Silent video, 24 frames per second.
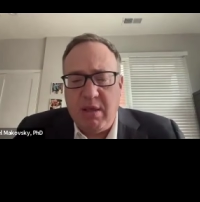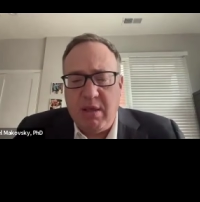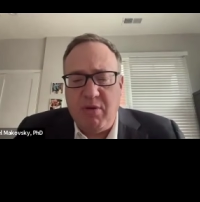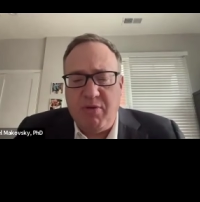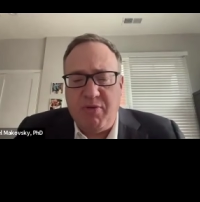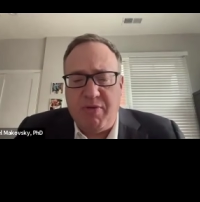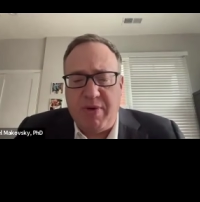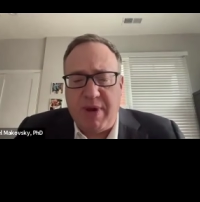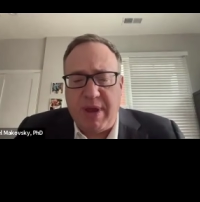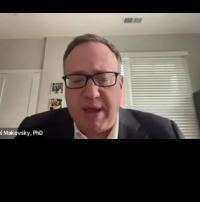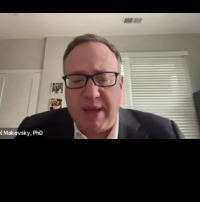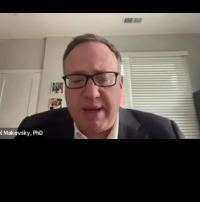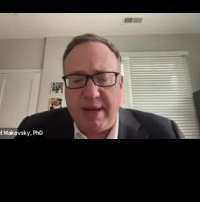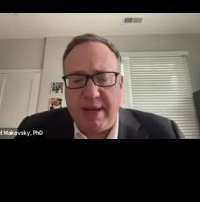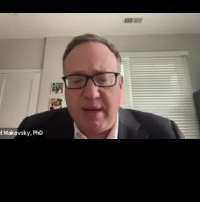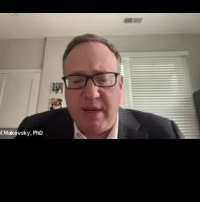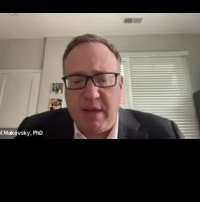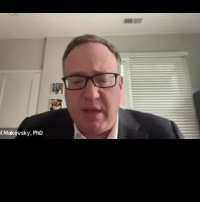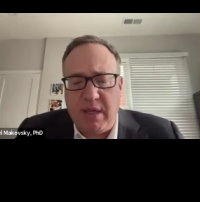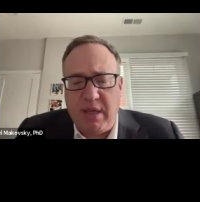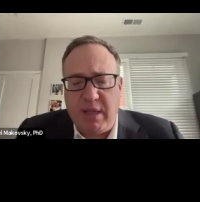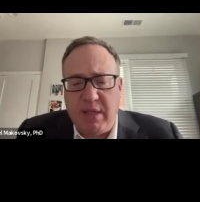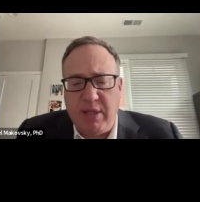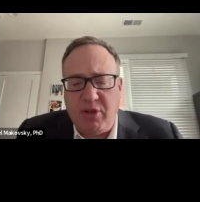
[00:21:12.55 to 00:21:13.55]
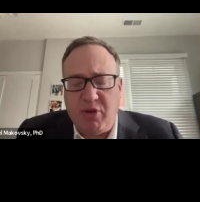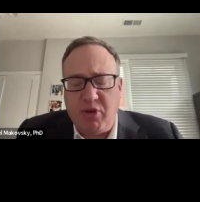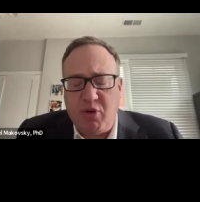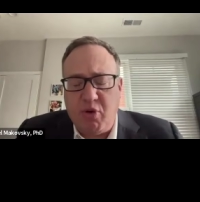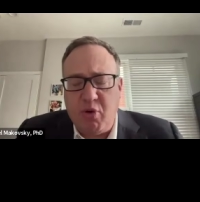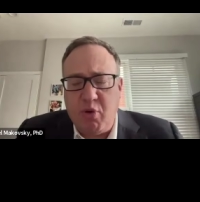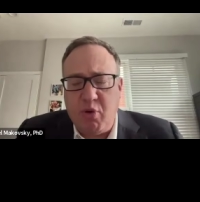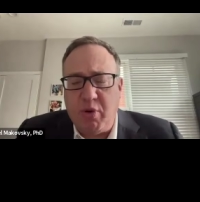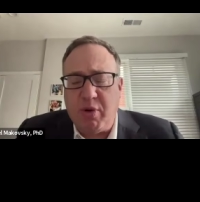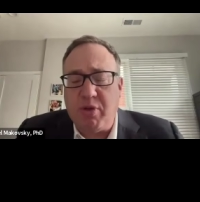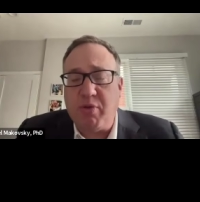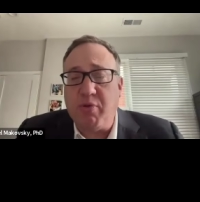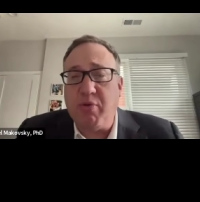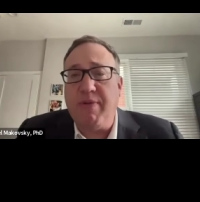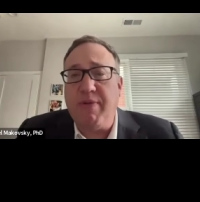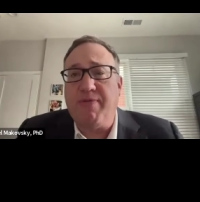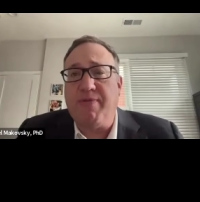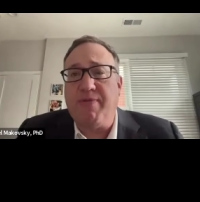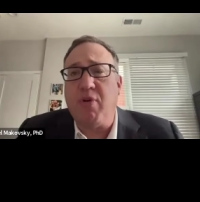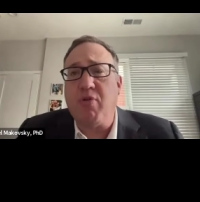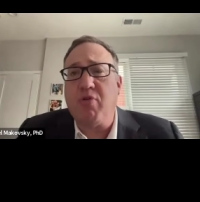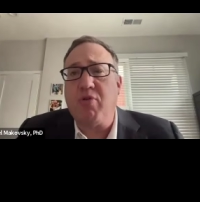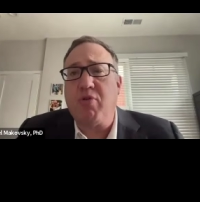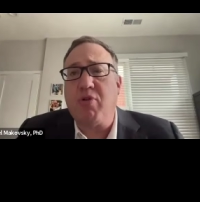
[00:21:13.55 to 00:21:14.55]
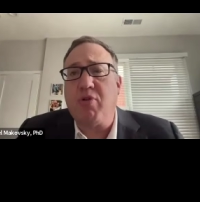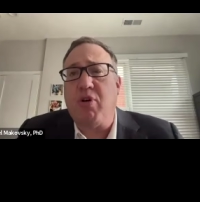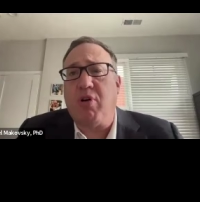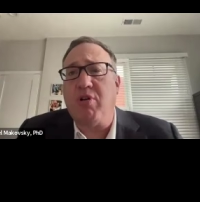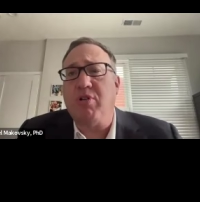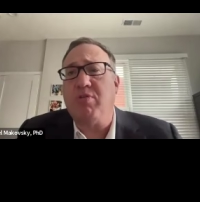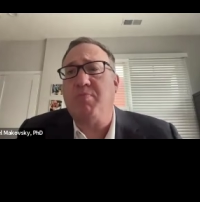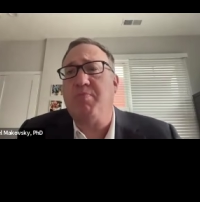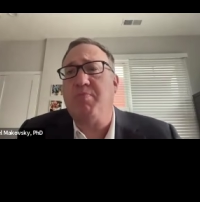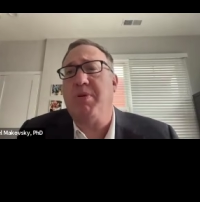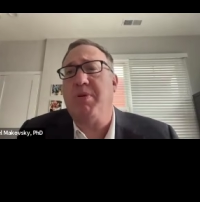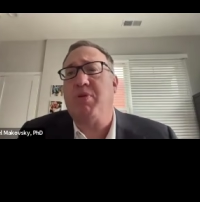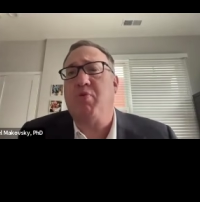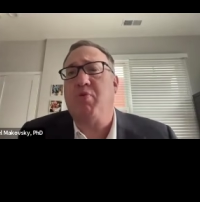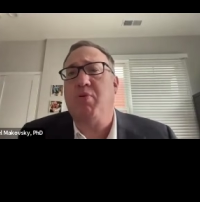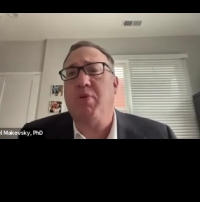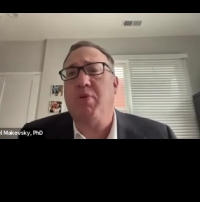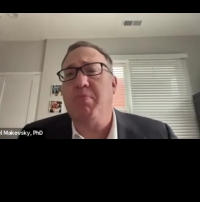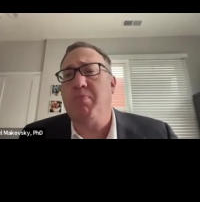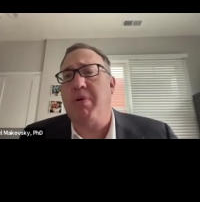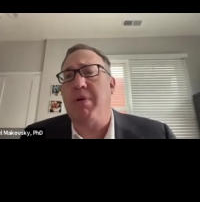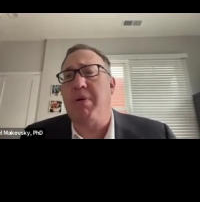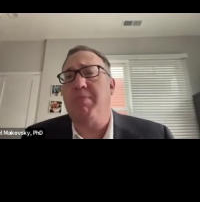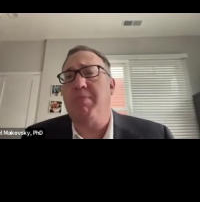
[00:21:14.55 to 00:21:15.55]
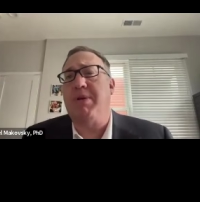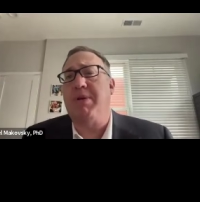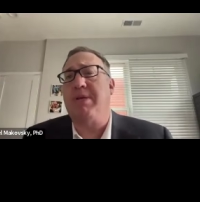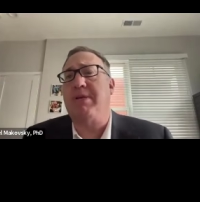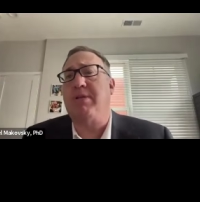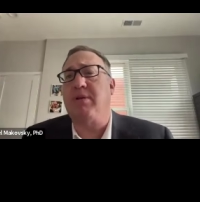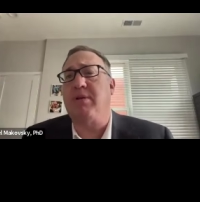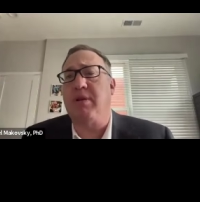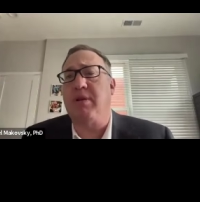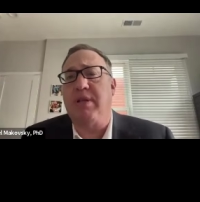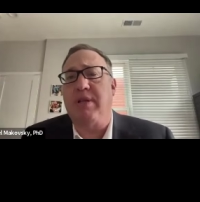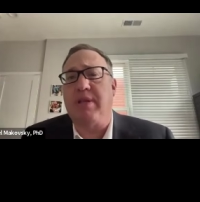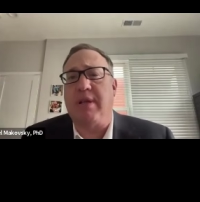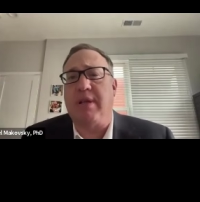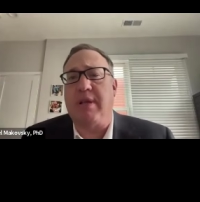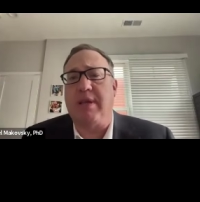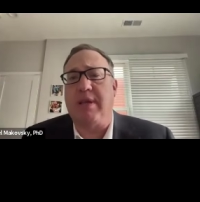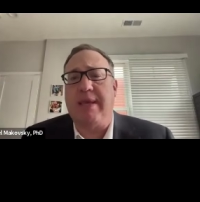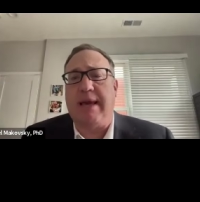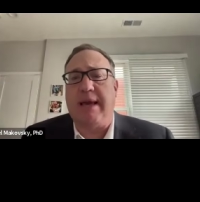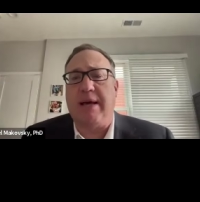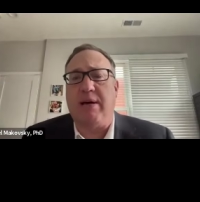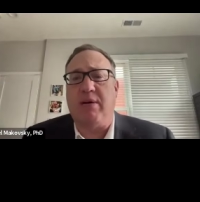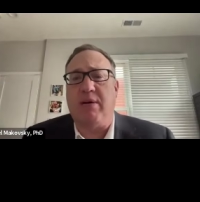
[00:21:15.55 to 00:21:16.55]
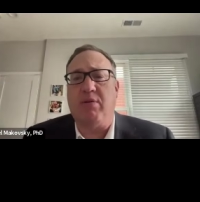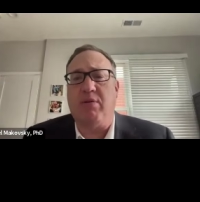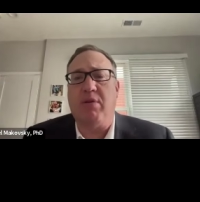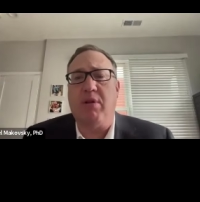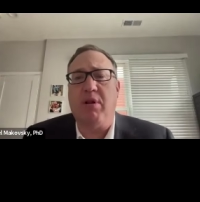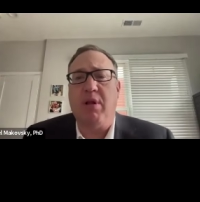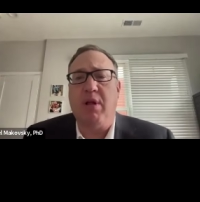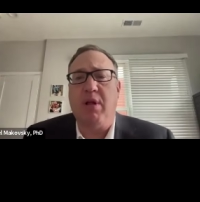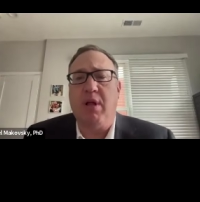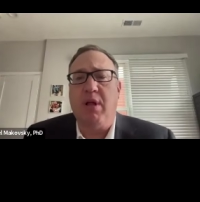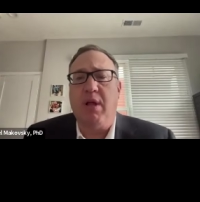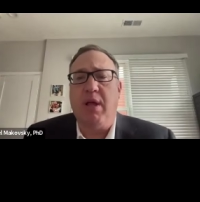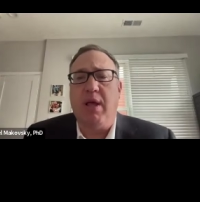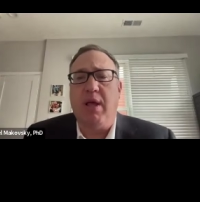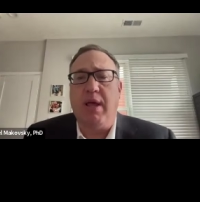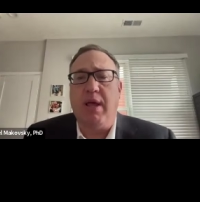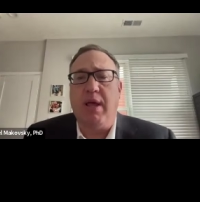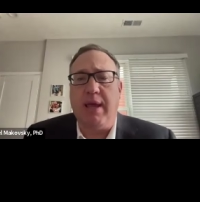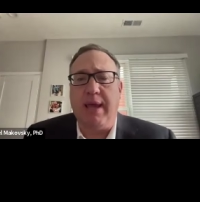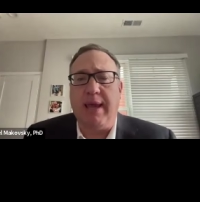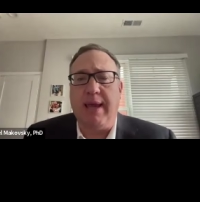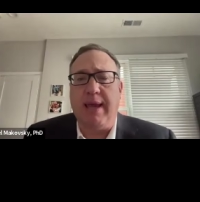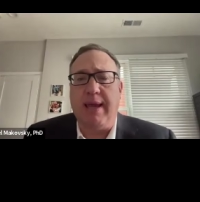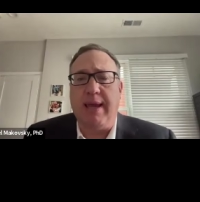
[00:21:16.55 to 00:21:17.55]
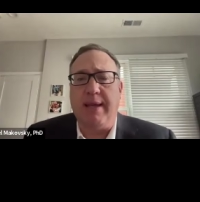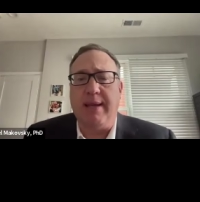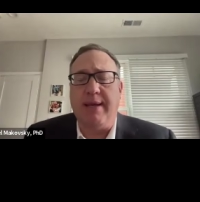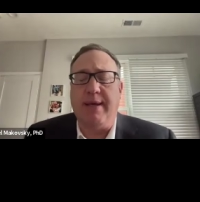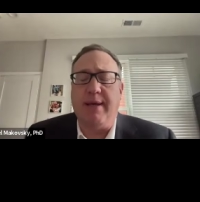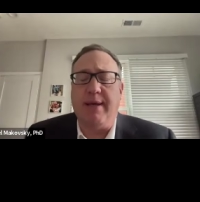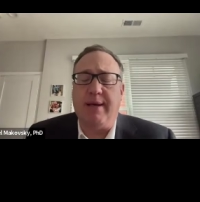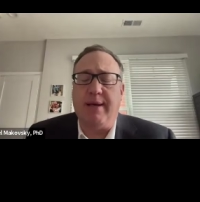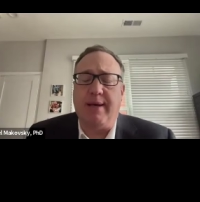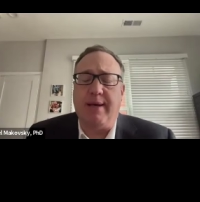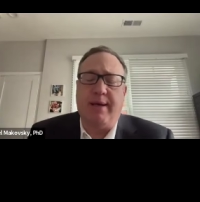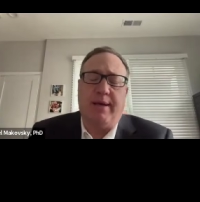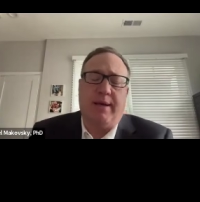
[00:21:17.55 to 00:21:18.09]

you've had at least 2 or 3 phone calls between Prime Minister Netanyahu and